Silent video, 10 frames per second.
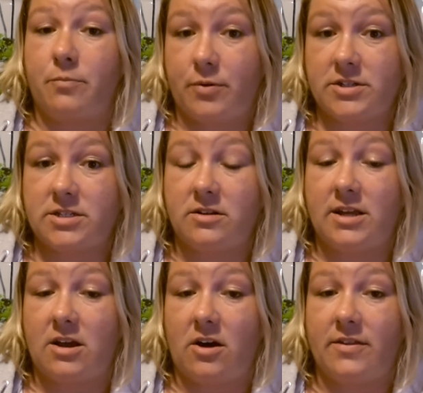
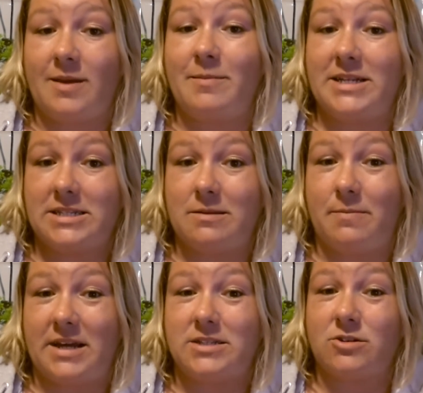Personally call them is the
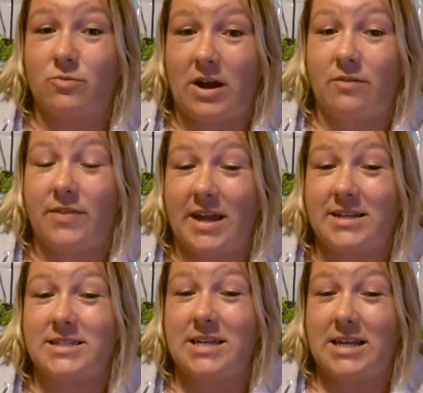best route. That
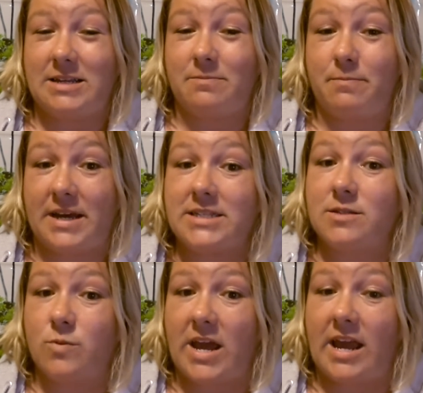is the
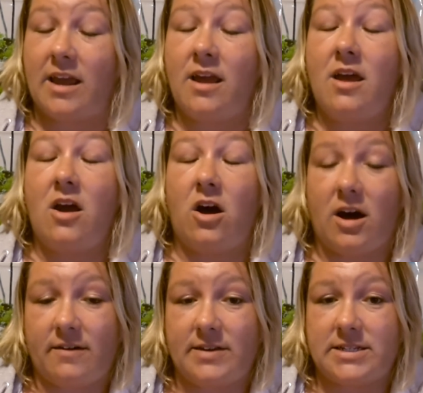best way,
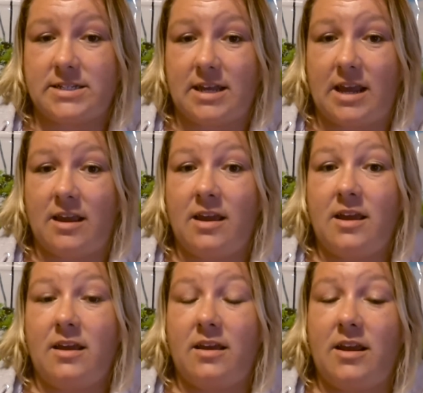obviously,
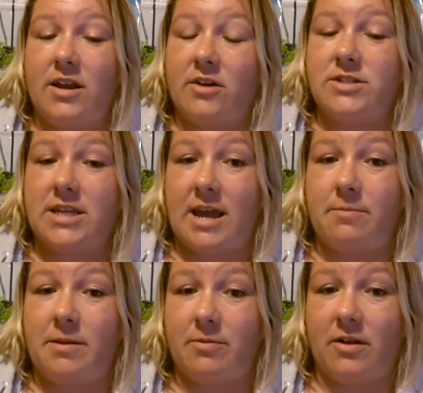you know, to
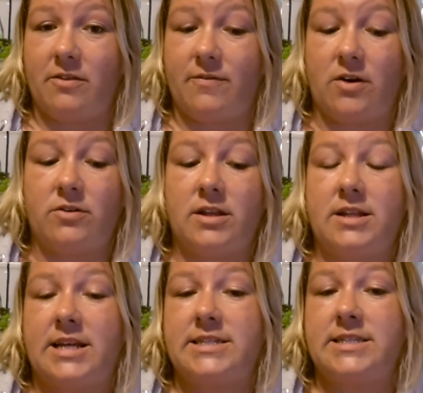get people on the phone.
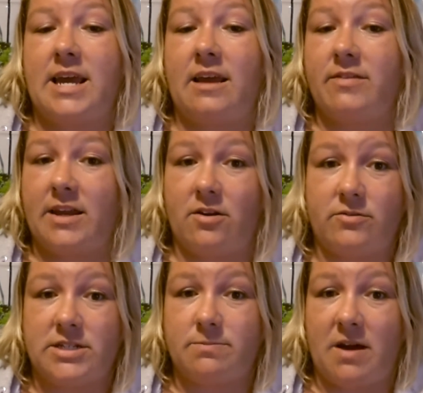Let's say they
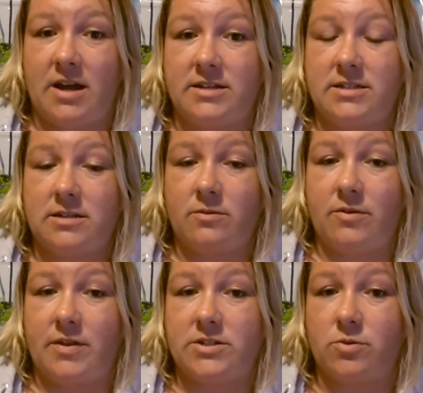don't respond
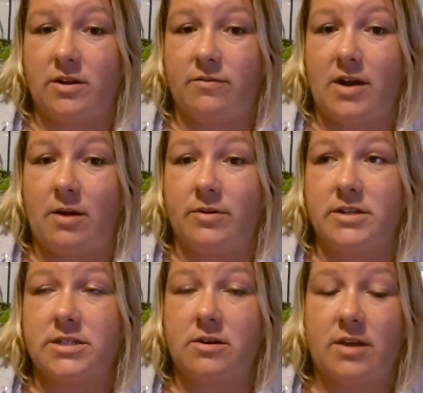within 24
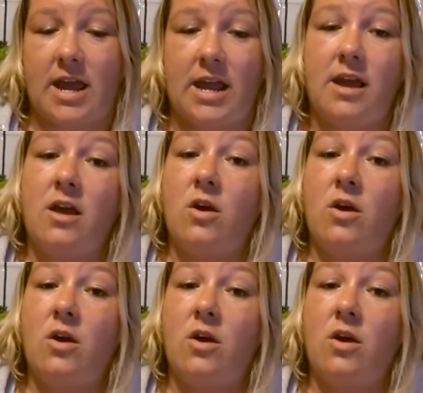hours, okay?